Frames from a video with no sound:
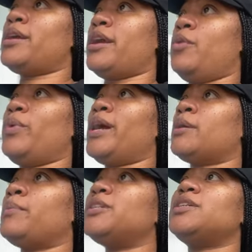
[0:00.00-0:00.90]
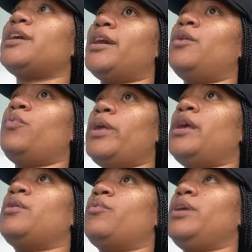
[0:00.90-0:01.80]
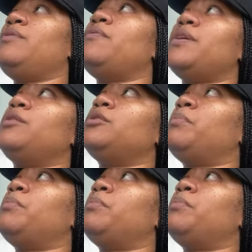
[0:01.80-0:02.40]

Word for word: a bunch of Airwick refills,